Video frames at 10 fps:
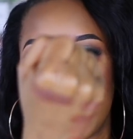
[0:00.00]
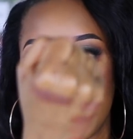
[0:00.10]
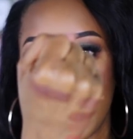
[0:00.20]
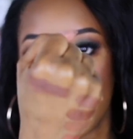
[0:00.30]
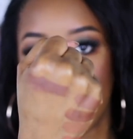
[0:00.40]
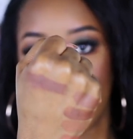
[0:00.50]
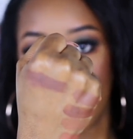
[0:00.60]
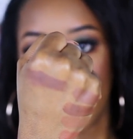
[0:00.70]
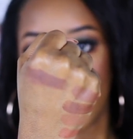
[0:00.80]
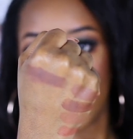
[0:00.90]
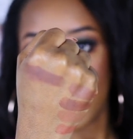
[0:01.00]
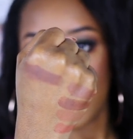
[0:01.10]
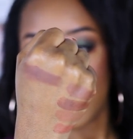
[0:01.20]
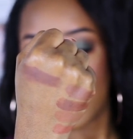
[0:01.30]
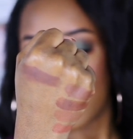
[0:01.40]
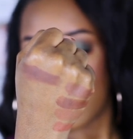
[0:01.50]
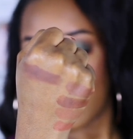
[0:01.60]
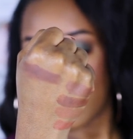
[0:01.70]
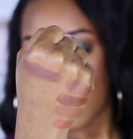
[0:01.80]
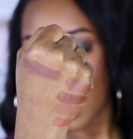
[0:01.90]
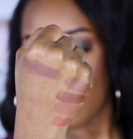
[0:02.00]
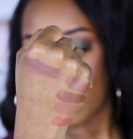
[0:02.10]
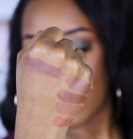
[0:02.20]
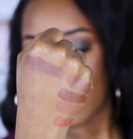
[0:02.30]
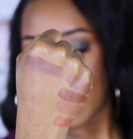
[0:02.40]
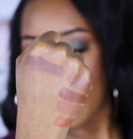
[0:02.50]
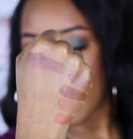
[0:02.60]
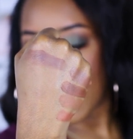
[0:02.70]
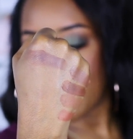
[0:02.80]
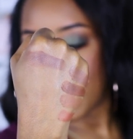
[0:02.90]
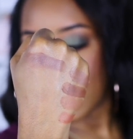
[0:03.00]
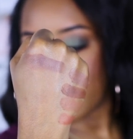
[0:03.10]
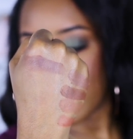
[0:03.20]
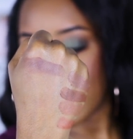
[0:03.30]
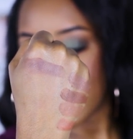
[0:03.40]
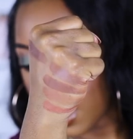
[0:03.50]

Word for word: So yeah, there is that one by Benefit.